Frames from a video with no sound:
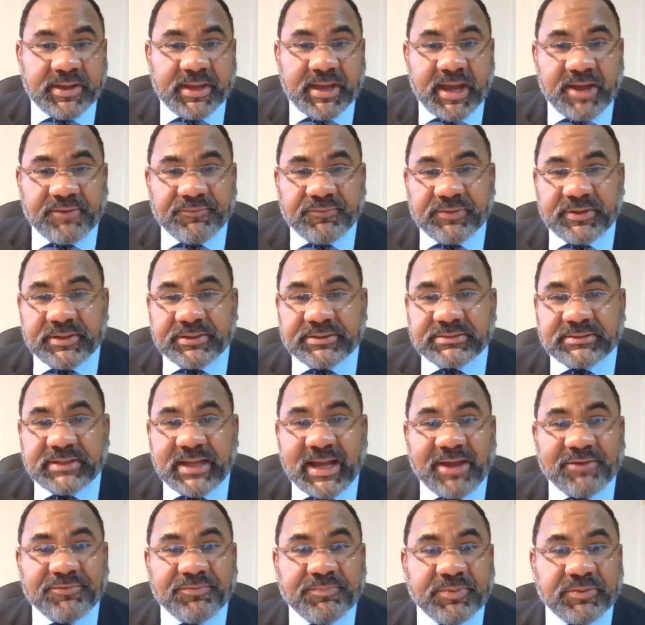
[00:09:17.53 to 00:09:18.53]
Every
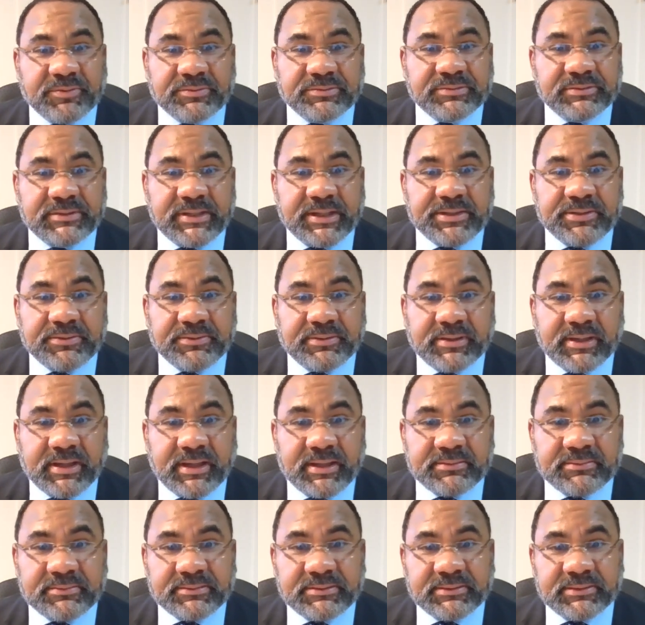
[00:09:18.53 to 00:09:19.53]
staff person that you
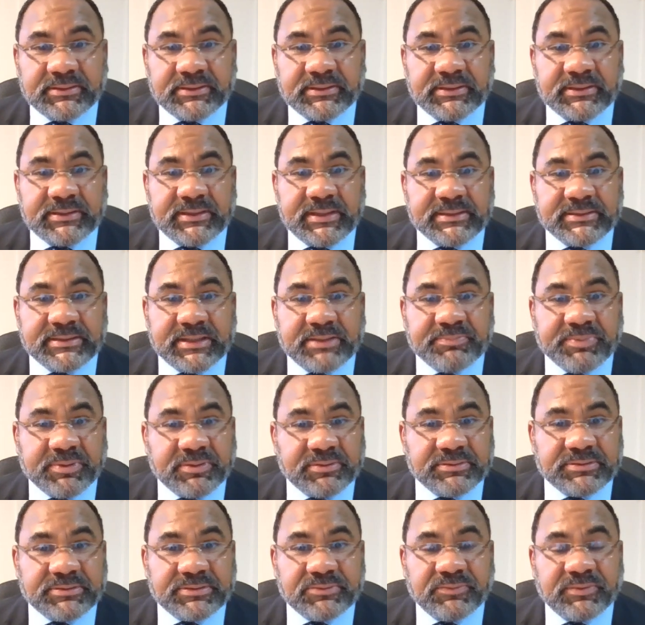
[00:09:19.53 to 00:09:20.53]
cut is a
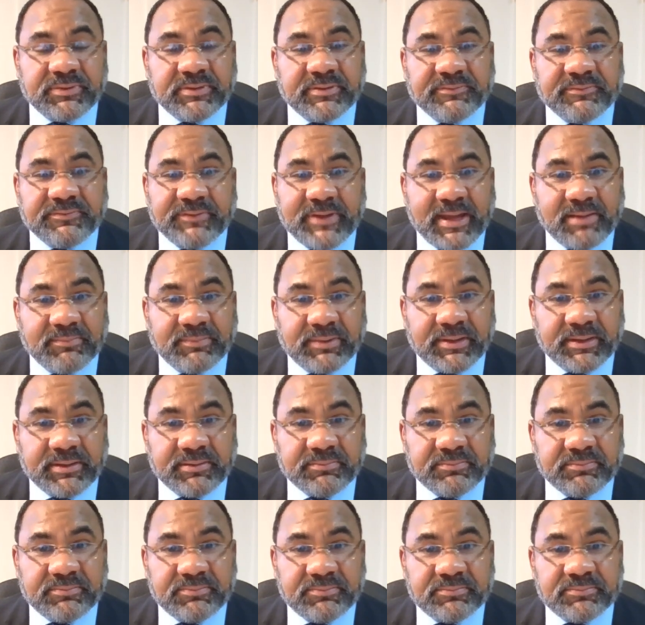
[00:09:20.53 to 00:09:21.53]
person with a family,
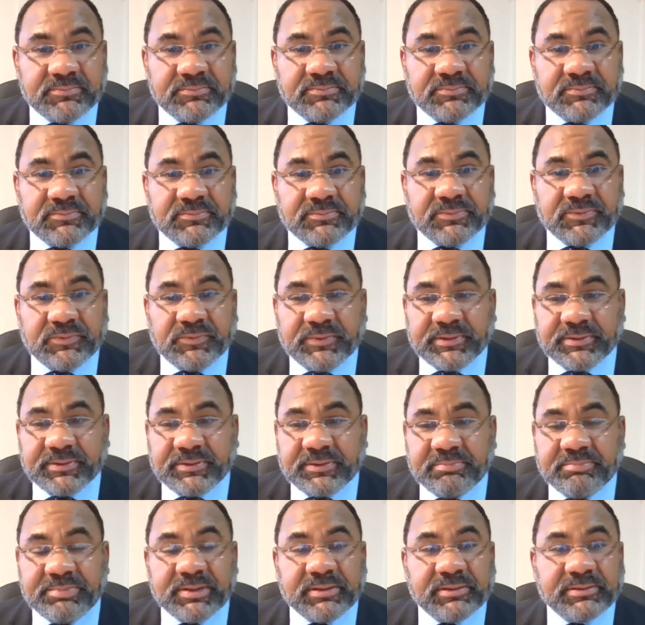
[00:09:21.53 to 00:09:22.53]

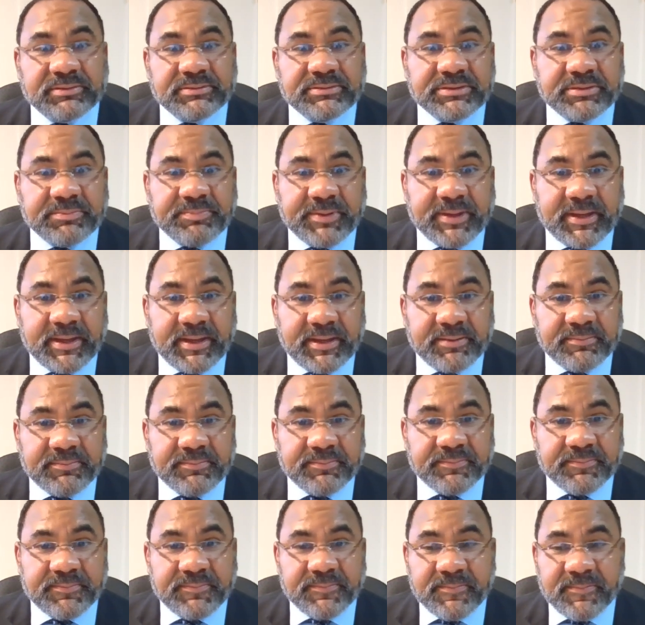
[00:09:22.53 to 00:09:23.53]
with bills to pay.
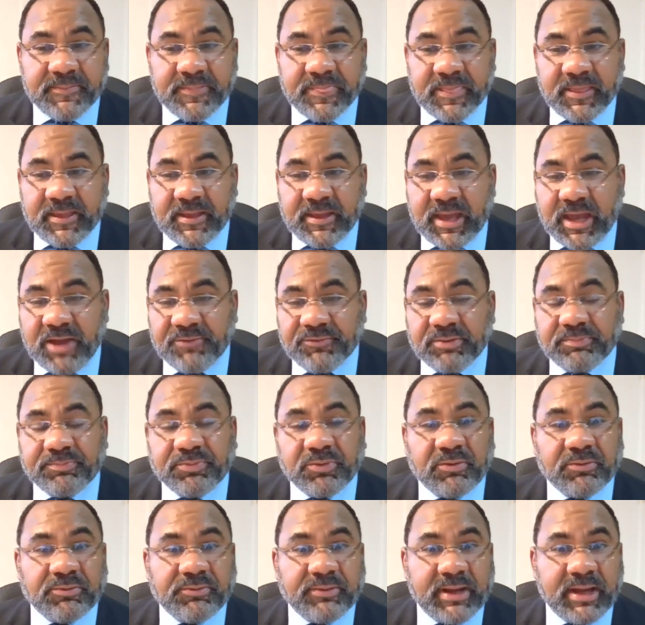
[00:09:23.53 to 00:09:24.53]
Every
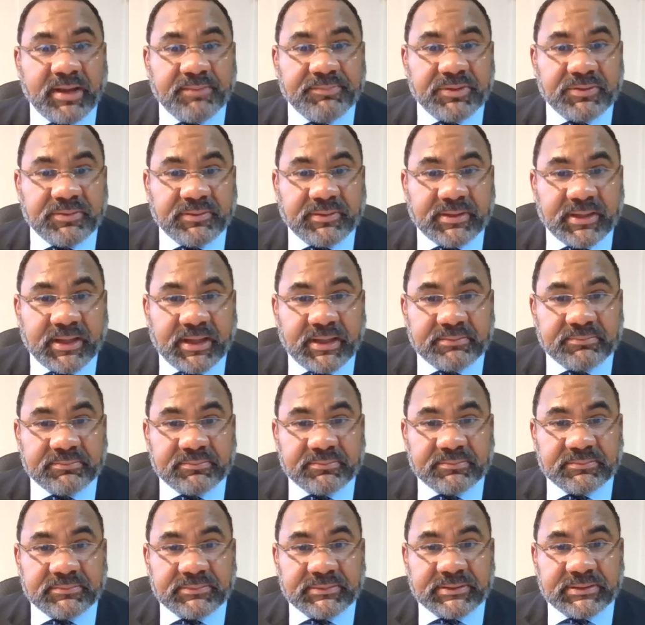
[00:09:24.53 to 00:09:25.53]
program you cut
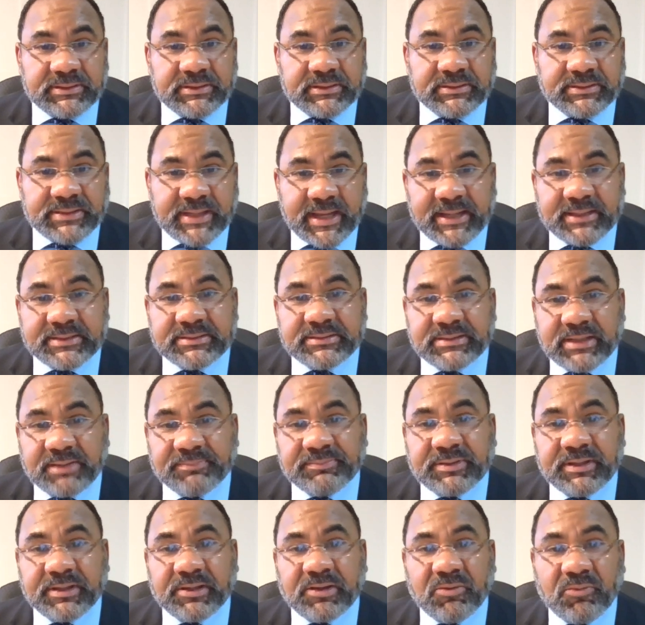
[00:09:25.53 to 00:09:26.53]
takes
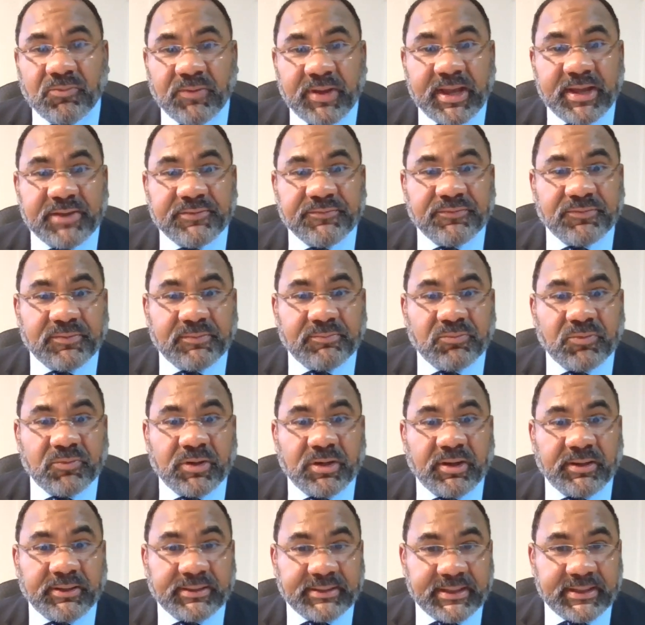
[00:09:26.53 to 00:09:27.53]
something away from what
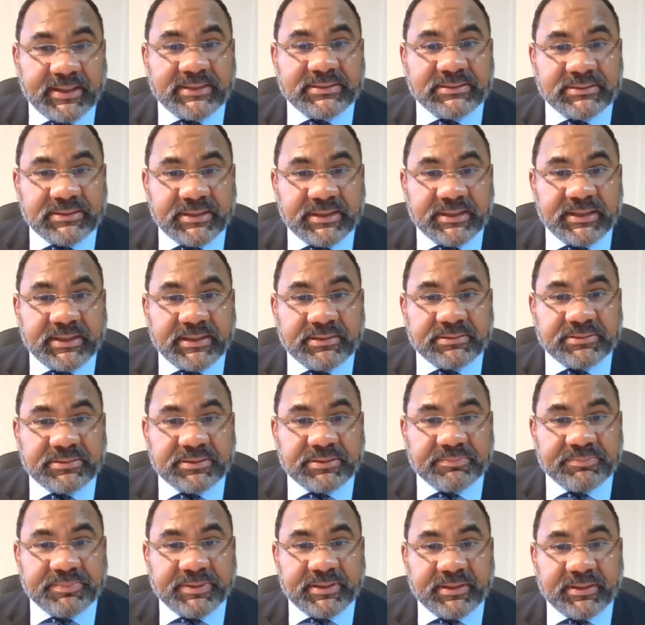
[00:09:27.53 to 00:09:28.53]
our kids need
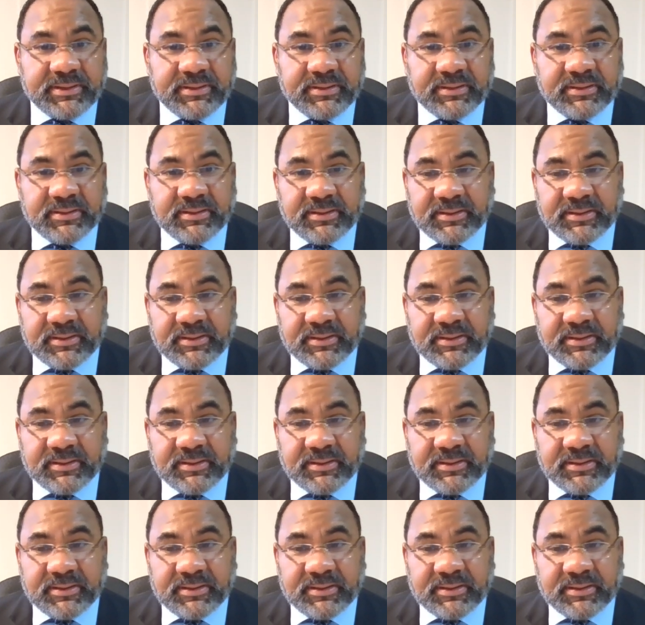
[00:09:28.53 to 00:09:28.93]
to be